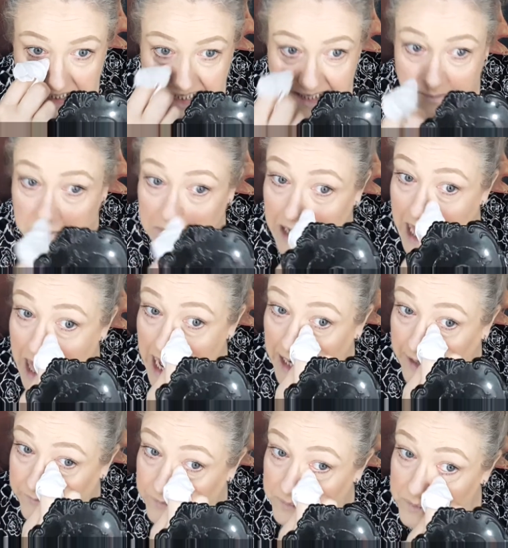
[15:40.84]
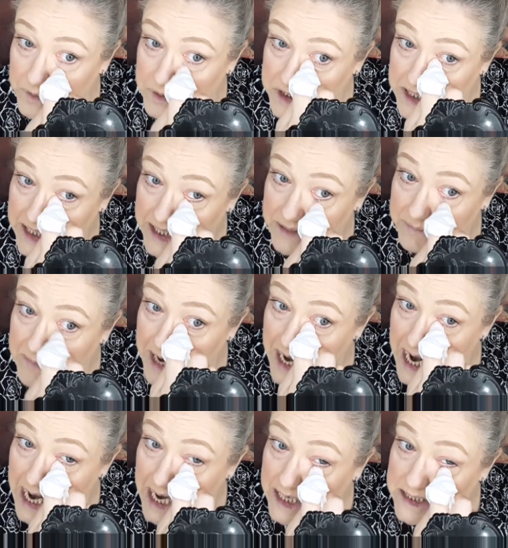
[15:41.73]
dim light from underneath
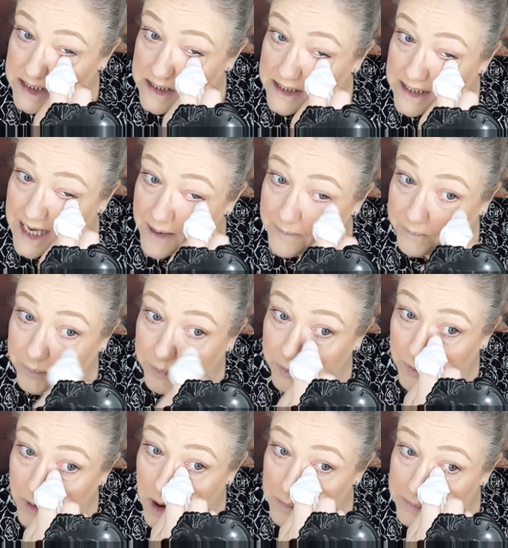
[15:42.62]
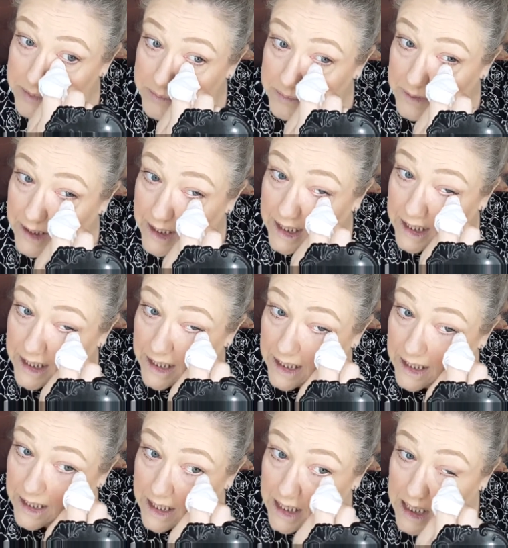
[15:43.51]
my eyes. Because that probably
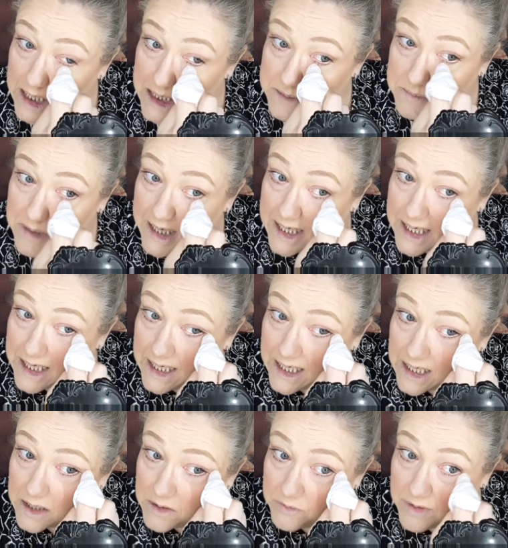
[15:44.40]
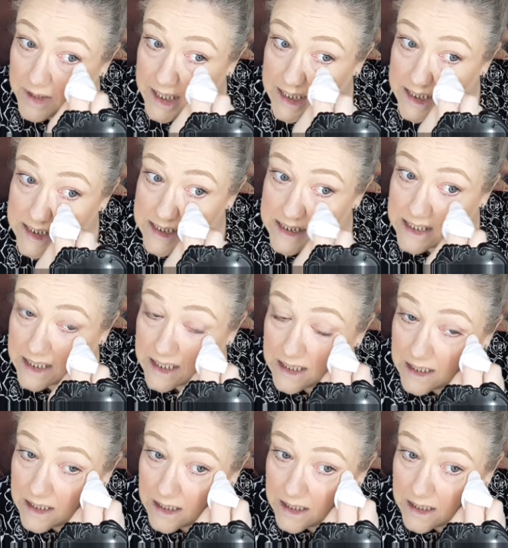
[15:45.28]
is making it crease.